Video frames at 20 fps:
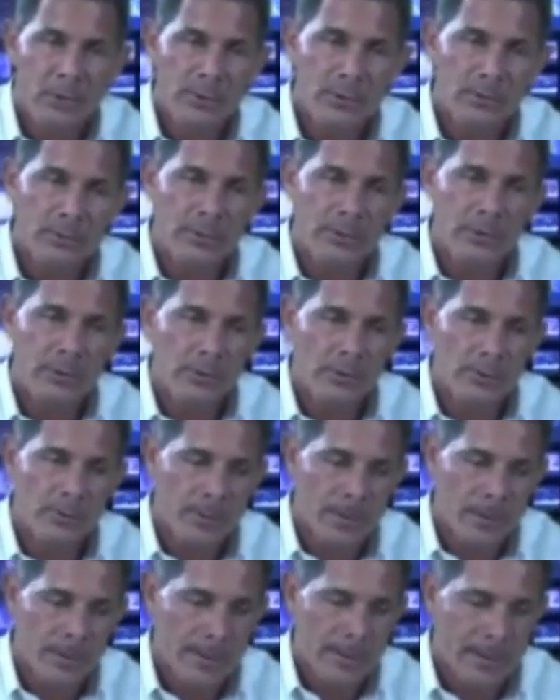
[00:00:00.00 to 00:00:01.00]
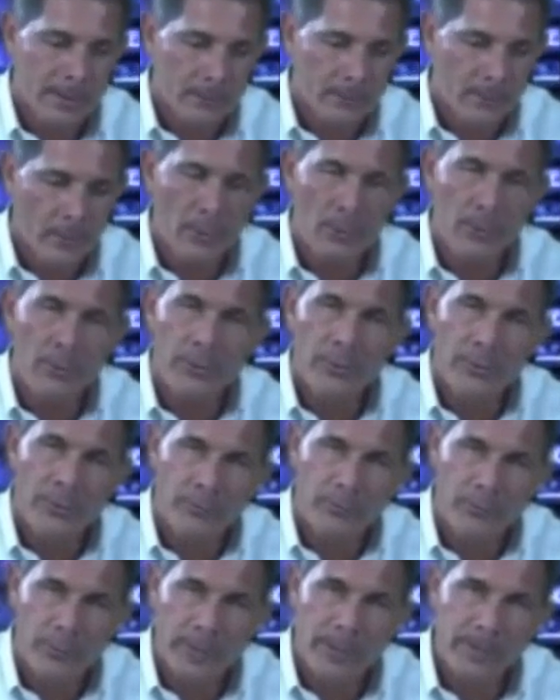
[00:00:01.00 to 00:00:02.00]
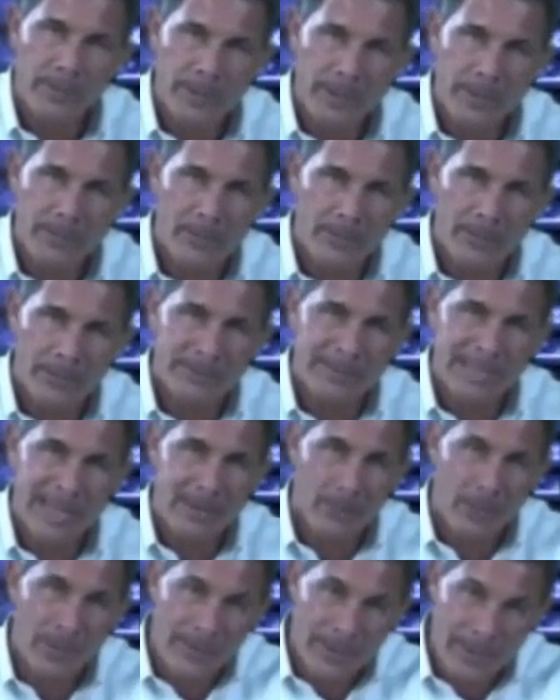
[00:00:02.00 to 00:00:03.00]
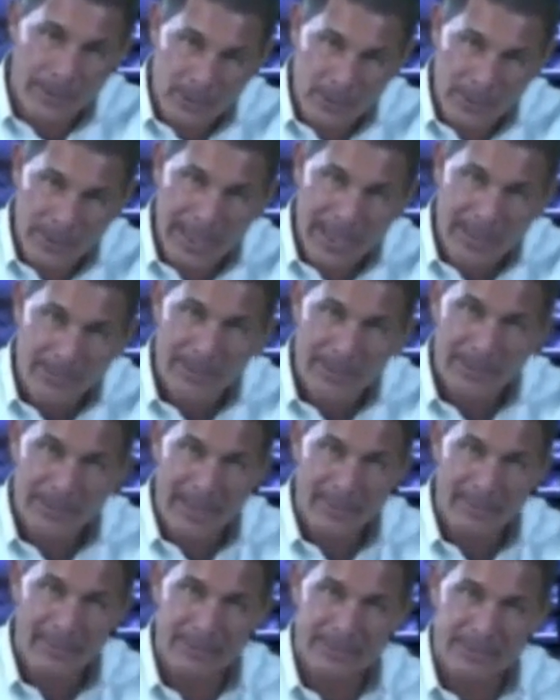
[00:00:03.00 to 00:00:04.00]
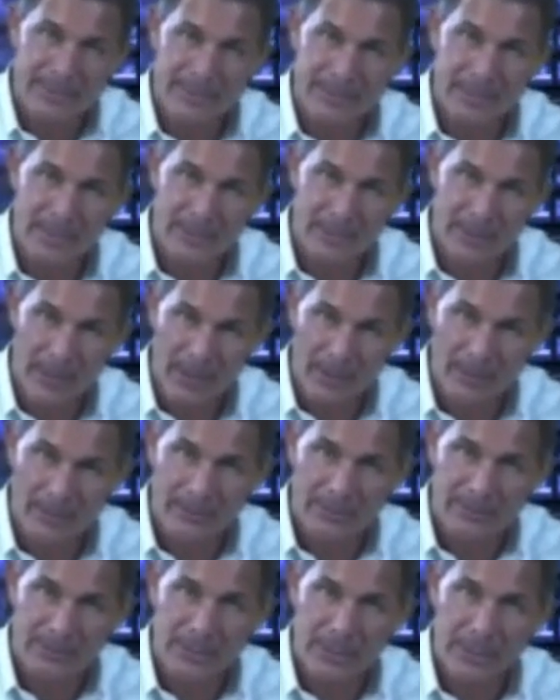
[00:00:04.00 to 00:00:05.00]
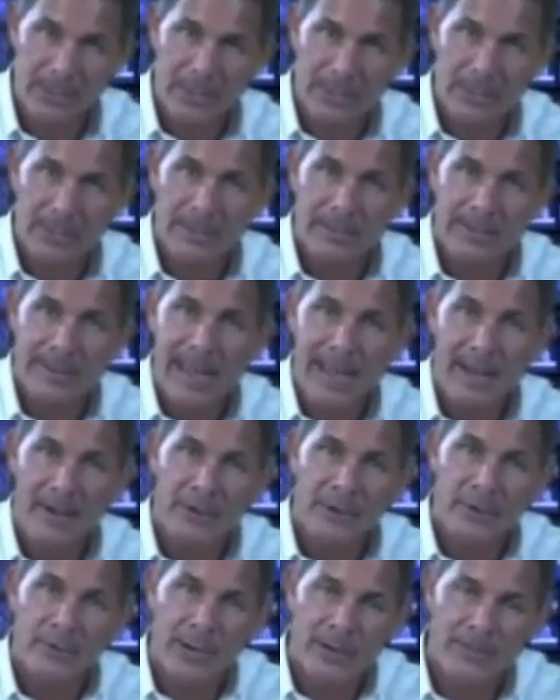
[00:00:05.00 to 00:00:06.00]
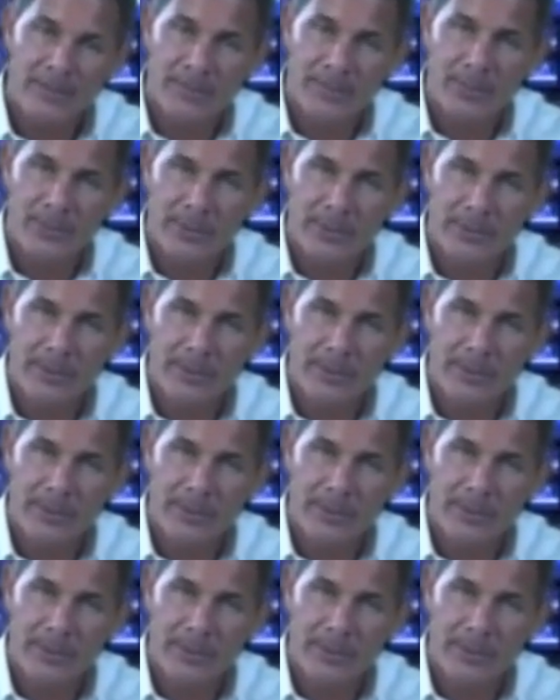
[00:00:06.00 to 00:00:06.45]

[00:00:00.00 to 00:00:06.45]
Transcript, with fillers: You, en you enroll three people the same way that you came in at the $600 now you're up